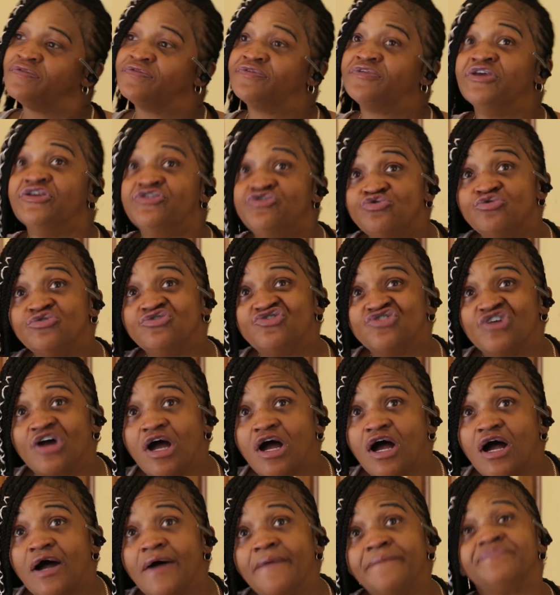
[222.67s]
get you a
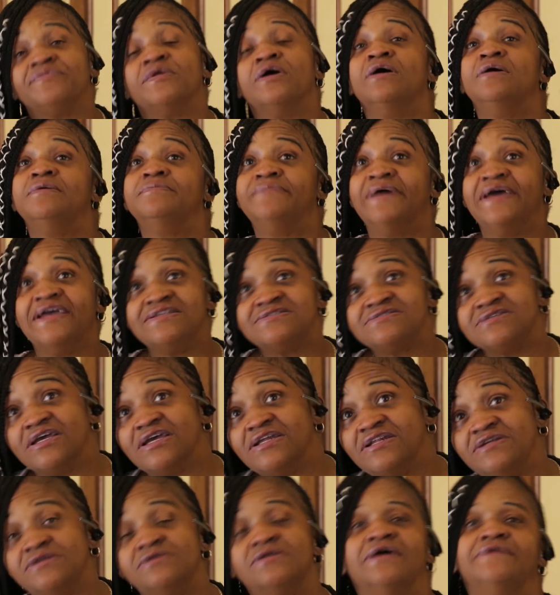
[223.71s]
job,
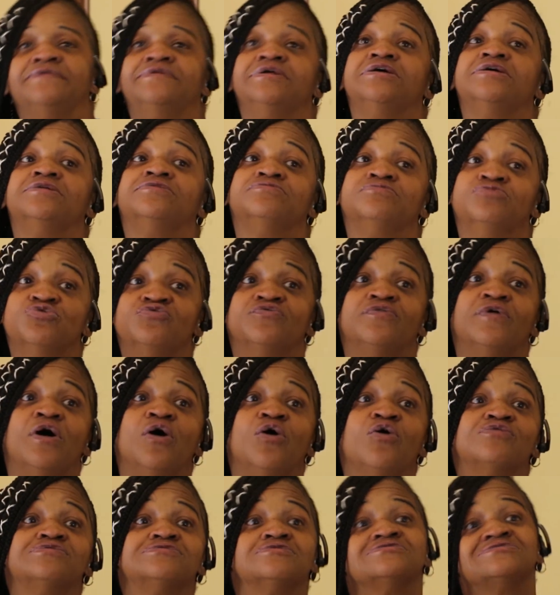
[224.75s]
maintain it, and then move
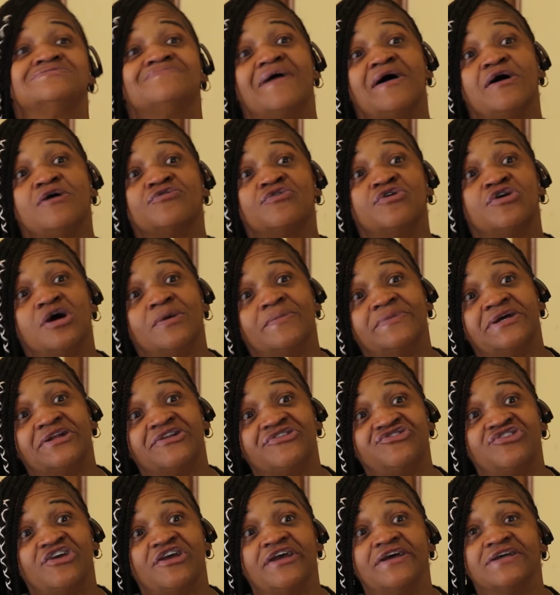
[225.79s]
on so somebody else can come get a
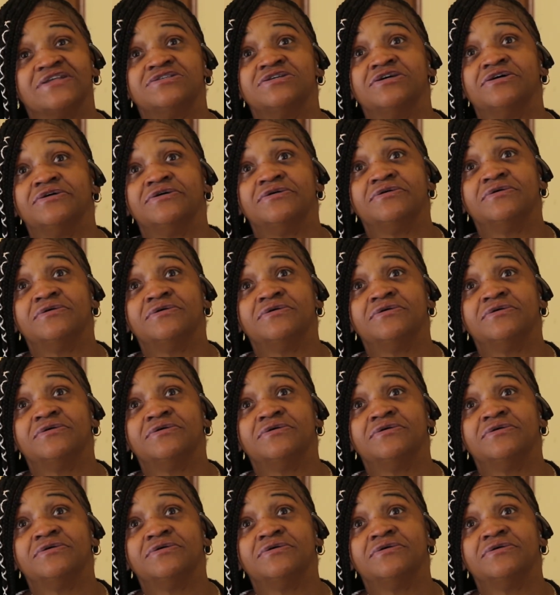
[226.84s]
chance here.